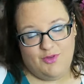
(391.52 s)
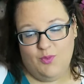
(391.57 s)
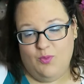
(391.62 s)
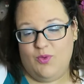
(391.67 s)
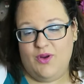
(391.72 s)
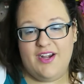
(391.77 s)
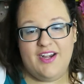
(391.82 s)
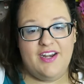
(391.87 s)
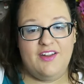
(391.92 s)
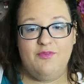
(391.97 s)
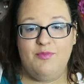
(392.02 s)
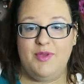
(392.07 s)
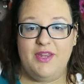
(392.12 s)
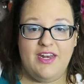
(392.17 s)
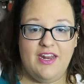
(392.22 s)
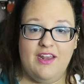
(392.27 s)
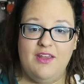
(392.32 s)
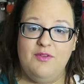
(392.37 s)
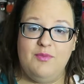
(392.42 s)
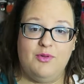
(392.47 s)
Wouldn't have
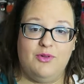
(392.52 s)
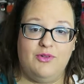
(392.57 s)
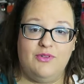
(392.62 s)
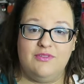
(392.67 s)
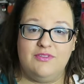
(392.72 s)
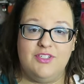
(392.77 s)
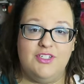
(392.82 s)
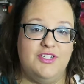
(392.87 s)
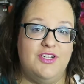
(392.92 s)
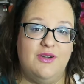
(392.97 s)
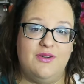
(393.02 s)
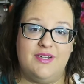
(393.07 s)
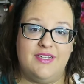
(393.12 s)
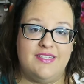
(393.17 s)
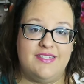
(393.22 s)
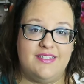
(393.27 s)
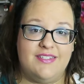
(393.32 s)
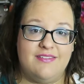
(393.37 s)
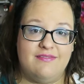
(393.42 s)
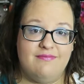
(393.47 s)
been able to
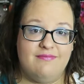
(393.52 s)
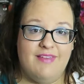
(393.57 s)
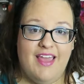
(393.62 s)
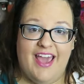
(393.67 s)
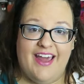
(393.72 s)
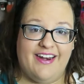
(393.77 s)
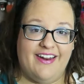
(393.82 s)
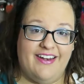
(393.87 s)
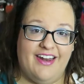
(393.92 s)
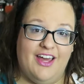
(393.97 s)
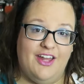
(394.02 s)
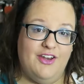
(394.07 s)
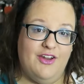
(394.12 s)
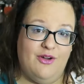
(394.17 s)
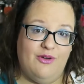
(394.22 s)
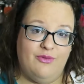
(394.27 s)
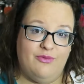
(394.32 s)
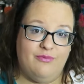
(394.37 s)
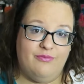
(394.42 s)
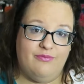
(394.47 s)
notice had I not
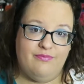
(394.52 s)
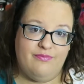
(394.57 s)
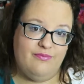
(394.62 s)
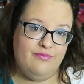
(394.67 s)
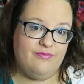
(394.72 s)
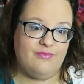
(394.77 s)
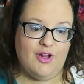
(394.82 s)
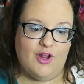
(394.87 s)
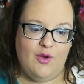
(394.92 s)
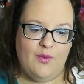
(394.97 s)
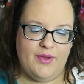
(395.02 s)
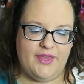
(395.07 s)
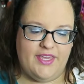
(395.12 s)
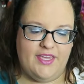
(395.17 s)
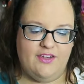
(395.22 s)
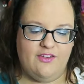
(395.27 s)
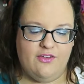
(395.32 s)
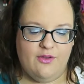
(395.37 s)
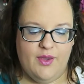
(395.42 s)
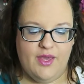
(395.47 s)
known going
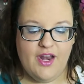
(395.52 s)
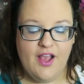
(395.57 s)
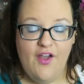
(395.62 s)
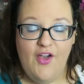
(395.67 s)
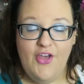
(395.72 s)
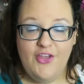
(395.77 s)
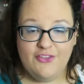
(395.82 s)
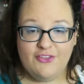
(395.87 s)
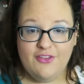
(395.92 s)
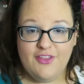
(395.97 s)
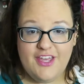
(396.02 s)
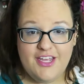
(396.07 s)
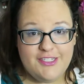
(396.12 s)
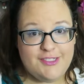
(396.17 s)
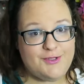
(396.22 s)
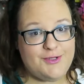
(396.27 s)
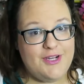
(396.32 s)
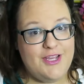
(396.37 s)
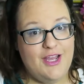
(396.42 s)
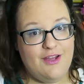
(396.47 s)
into it. So the
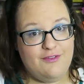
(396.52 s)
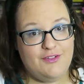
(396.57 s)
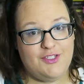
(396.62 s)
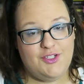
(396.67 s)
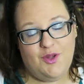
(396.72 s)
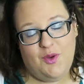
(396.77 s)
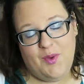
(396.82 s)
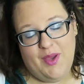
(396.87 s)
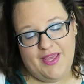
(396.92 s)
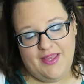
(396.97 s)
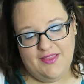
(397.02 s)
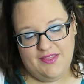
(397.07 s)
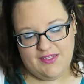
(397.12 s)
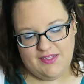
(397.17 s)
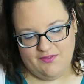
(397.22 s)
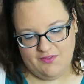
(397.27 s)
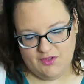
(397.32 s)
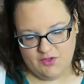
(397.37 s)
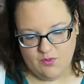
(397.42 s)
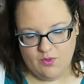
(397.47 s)
history of Snow White and the
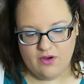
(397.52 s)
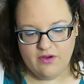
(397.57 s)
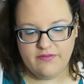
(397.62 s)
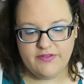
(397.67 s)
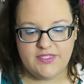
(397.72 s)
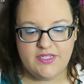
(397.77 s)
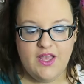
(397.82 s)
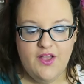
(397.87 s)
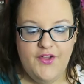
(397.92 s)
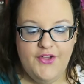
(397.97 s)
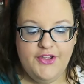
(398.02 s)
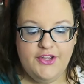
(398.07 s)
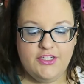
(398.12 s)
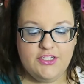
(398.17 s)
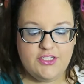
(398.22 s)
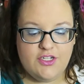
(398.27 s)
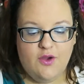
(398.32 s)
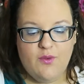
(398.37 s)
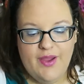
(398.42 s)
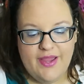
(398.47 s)
Seven Dwarfs.
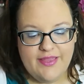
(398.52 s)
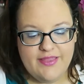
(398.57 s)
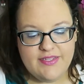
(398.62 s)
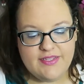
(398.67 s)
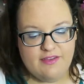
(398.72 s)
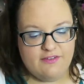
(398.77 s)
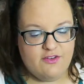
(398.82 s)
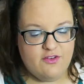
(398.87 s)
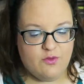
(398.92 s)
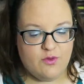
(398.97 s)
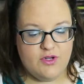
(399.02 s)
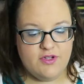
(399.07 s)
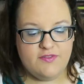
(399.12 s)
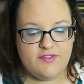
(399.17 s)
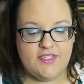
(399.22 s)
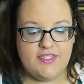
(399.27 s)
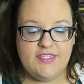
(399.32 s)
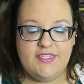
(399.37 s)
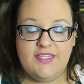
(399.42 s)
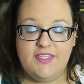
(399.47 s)
Snow White and the Seven
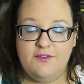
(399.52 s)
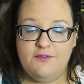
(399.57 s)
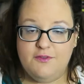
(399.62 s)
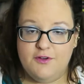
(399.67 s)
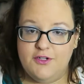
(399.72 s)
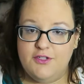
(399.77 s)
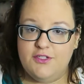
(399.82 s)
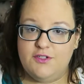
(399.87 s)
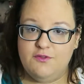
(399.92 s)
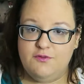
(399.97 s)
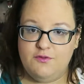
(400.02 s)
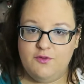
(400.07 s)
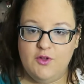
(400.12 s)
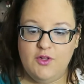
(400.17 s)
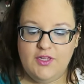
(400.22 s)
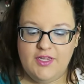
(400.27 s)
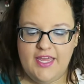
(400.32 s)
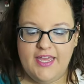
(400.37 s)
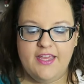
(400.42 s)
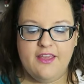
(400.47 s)
Dwarfs is the first
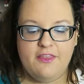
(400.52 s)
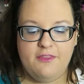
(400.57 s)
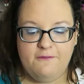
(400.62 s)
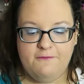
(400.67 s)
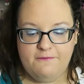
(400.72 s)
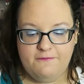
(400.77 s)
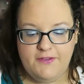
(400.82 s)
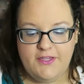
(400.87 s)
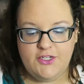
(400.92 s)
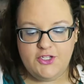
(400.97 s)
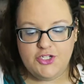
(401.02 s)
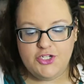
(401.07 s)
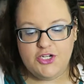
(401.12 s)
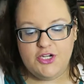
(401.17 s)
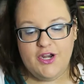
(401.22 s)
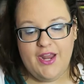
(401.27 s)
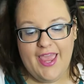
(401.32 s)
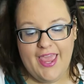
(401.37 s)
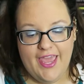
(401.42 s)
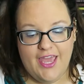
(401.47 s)
full-length
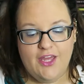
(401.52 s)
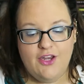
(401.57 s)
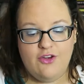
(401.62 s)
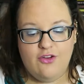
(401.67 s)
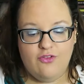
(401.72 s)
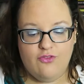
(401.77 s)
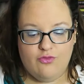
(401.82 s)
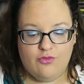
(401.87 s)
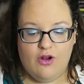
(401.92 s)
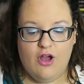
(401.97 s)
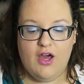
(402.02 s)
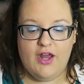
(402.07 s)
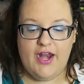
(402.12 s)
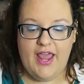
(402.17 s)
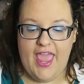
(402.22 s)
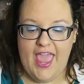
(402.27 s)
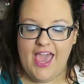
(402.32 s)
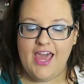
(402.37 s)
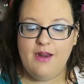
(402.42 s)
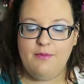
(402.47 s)
feature
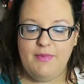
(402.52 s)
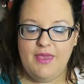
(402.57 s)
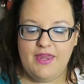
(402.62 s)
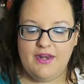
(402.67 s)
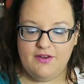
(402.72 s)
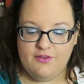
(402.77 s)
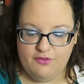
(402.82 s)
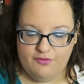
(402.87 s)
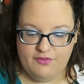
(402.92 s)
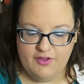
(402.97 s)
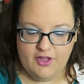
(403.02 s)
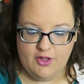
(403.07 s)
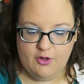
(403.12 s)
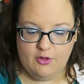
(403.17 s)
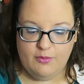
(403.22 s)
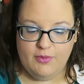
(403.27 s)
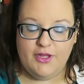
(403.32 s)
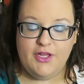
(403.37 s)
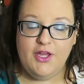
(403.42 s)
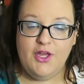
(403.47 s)
hand-drawn animated
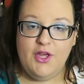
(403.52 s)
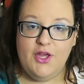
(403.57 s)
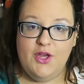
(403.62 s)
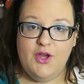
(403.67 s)
film